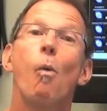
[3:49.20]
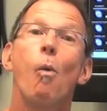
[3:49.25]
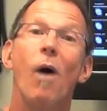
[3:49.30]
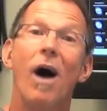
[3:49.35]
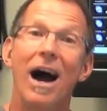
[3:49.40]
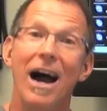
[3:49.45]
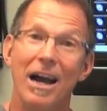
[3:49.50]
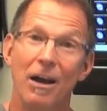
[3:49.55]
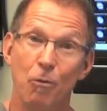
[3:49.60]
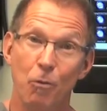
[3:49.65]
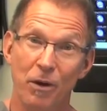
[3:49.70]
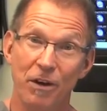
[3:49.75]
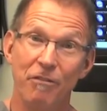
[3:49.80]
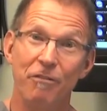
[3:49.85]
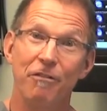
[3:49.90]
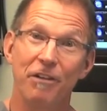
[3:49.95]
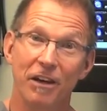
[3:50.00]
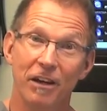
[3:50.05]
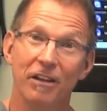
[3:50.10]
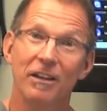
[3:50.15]
why we
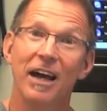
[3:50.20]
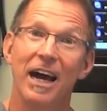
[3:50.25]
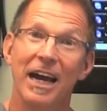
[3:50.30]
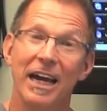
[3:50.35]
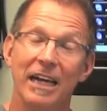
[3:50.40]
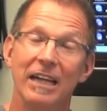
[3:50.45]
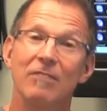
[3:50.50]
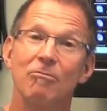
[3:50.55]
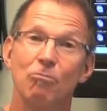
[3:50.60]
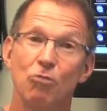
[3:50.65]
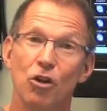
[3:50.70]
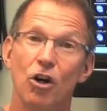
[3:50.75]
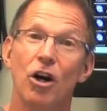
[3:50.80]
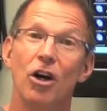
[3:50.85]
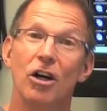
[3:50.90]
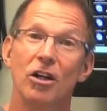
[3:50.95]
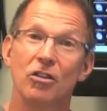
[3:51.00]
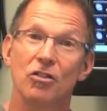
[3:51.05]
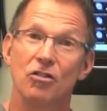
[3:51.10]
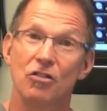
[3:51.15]
feel like
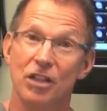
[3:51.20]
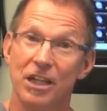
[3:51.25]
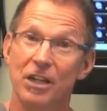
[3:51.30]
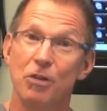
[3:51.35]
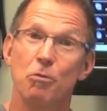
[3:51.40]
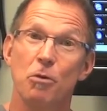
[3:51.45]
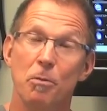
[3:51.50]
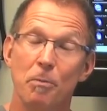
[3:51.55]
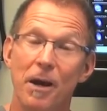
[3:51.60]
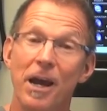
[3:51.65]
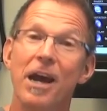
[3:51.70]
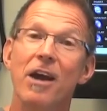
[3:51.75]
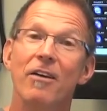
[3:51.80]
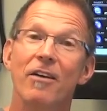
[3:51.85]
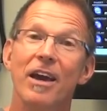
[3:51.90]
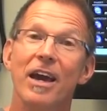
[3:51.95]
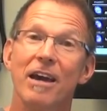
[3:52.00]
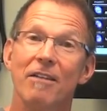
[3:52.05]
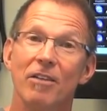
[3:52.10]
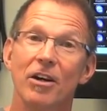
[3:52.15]
dogs need repair
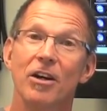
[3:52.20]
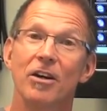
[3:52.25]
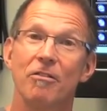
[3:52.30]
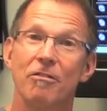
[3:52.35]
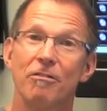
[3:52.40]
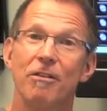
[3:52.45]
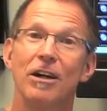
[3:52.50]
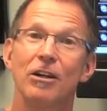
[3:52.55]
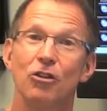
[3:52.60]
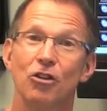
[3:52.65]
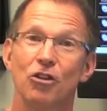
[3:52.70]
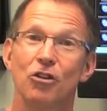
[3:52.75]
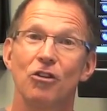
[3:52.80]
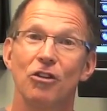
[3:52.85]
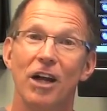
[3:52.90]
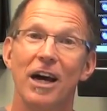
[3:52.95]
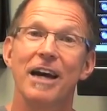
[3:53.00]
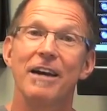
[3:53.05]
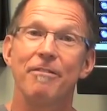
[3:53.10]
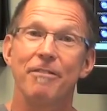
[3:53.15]
to have a good
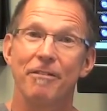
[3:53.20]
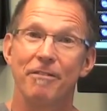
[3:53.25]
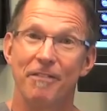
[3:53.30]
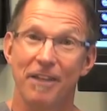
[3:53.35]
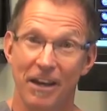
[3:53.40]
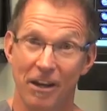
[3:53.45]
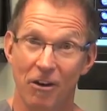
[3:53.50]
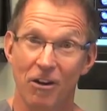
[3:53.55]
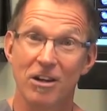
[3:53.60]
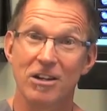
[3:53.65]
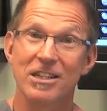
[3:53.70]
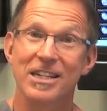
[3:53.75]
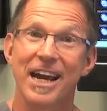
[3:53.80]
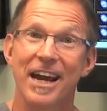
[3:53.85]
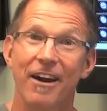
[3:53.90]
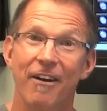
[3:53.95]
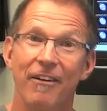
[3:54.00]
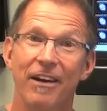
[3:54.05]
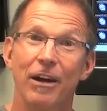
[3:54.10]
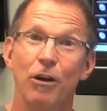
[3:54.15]
functional life if they are
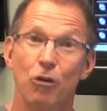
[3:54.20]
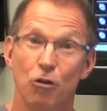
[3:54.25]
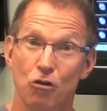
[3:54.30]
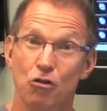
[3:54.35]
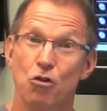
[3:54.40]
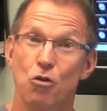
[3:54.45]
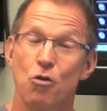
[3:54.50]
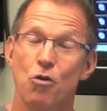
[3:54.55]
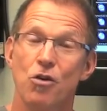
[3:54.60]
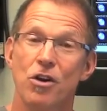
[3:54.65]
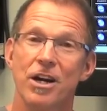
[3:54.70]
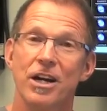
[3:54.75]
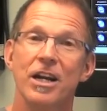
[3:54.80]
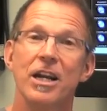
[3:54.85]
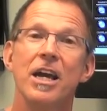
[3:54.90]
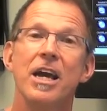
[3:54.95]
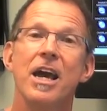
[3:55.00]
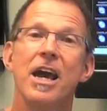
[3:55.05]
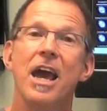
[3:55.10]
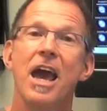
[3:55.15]
tearing or
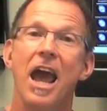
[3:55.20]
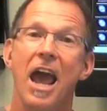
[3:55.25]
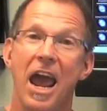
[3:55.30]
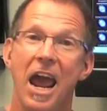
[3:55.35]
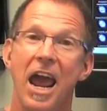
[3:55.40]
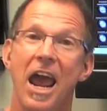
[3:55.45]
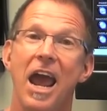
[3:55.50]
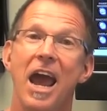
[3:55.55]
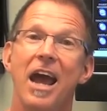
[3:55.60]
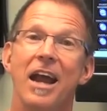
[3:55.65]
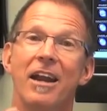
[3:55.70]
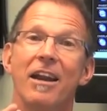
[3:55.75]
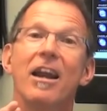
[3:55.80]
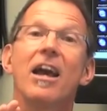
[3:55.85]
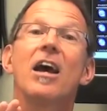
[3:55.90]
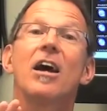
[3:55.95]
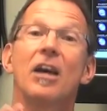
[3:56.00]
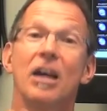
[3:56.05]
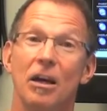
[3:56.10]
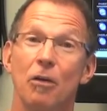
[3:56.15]
torn, and
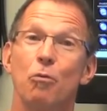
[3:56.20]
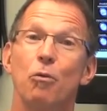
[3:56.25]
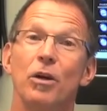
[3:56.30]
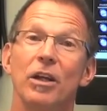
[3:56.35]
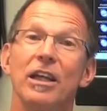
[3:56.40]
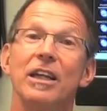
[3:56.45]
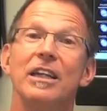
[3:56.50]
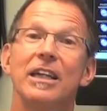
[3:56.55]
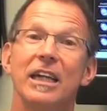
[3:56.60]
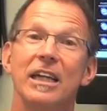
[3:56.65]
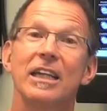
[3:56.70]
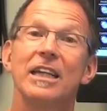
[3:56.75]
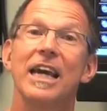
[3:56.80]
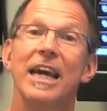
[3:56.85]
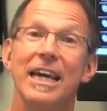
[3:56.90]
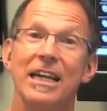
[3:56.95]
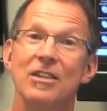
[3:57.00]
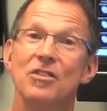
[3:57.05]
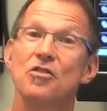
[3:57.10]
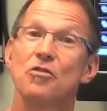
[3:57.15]
it really
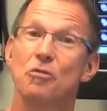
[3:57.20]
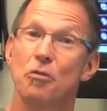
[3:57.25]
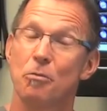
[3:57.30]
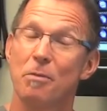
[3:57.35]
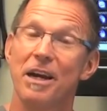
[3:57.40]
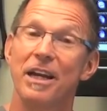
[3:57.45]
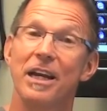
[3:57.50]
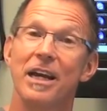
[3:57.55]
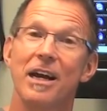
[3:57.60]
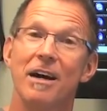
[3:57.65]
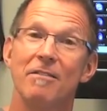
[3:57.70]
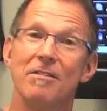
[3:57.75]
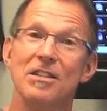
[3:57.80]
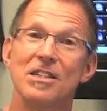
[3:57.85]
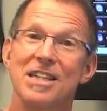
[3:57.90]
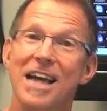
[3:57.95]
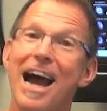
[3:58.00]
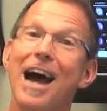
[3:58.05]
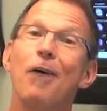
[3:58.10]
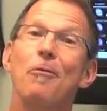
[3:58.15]
dictates for many of
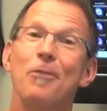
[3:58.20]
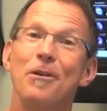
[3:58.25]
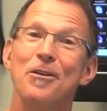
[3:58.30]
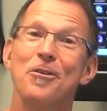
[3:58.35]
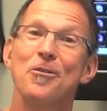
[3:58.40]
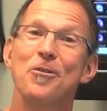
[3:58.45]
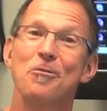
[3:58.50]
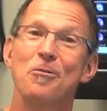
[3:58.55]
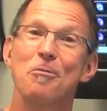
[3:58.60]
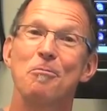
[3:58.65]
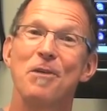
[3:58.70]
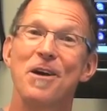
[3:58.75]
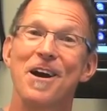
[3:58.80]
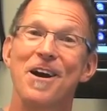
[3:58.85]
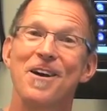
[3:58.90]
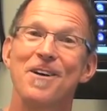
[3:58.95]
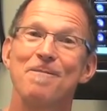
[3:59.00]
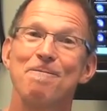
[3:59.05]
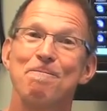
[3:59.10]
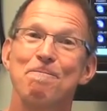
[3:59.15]
us how we do the
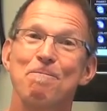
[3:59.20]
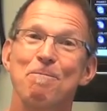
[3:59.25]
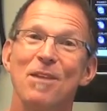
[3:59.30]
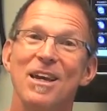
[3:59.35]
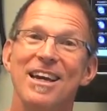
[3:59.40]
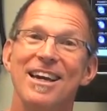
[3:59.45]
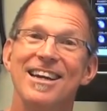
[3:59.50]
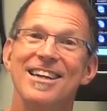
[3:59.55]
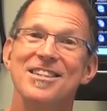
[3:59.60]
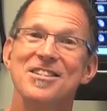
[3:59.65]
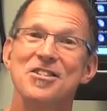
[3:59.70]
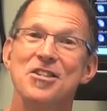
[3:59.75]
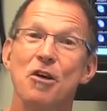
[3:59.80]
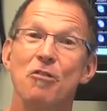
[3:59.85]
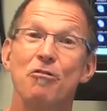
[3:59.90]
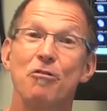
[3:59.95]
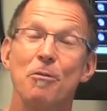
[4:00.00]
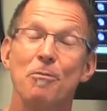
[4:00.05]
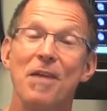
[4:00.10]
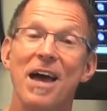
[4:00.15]
repair.
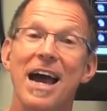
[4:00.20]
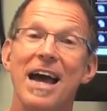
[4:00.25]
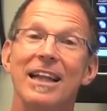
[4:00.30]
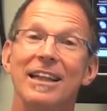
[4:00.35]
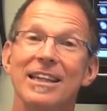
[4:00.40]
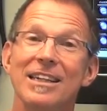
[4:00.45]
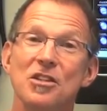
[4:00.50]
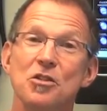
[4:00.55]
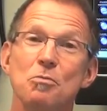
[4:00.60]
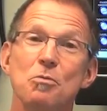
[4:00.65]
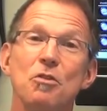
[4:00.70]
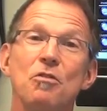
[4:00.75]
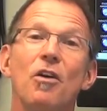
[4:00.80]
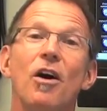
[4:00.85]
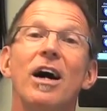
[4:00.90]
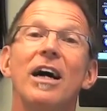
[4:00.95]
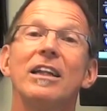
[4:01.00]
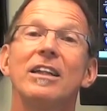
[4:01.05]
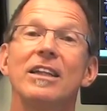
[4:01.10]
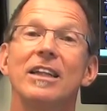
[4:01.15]
So from that, let's move
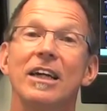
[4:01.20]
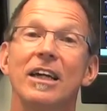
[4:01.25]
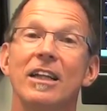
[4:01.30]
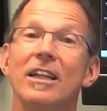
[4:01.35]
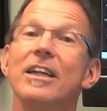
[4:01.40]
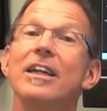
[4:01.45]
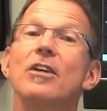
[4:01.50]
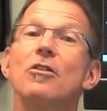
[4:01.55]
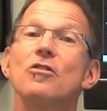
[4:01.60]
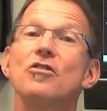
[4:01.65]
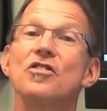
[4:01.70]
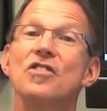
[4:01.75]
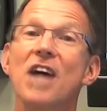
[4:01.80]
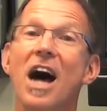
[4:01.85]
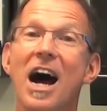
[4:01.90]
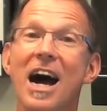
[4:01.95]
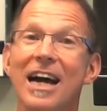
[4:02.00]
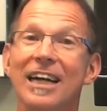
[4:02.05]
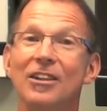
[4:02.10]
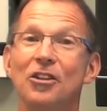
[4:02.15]
on to the clinical
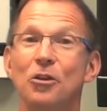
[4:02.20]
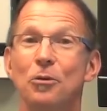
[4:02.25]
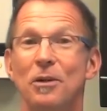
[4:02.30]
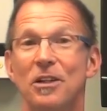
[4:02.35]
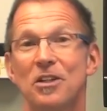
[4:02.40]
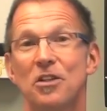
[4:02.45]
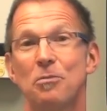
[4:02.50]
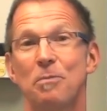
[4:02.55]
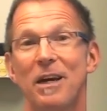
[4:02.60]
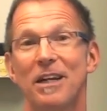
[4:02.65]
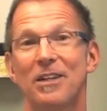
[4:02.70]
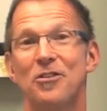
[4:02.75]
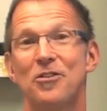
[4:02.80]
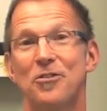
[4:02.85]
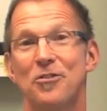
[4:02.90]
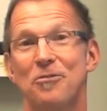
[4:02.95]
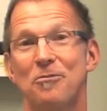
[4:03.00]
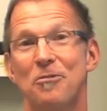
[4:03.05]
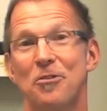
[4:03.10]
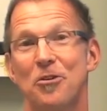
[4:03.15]
signs you would expect
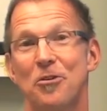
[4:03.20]
your,